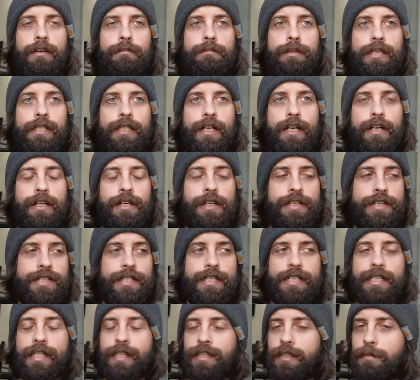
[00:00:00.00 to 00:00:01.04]

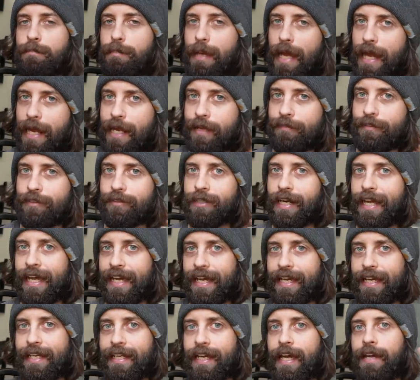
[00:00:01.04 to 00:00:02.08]
because in the back of your
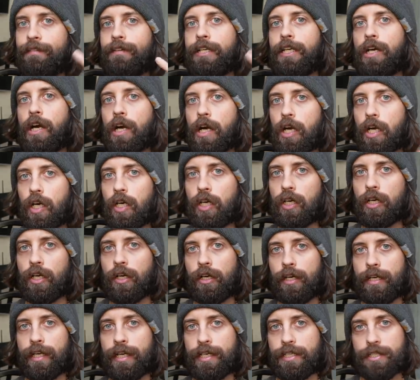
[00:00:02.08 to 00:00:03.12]
head, having
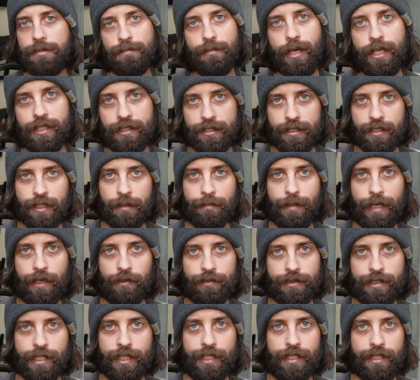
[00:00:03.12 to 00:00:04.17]
heard as much
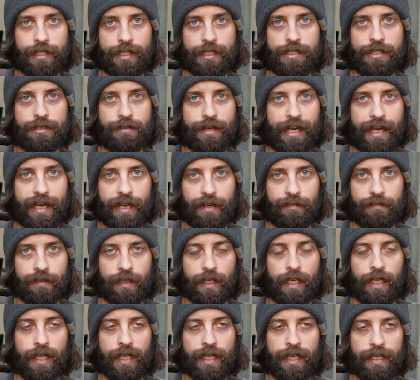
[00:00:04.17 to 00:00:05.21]
about Dick as you have,
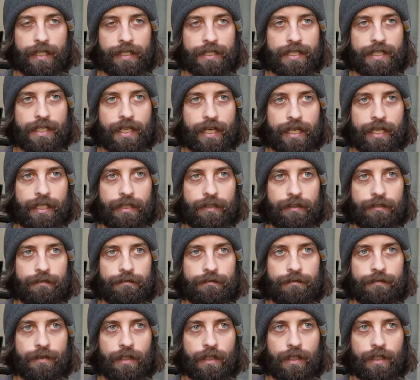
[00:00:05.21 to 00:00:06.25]
it is kind of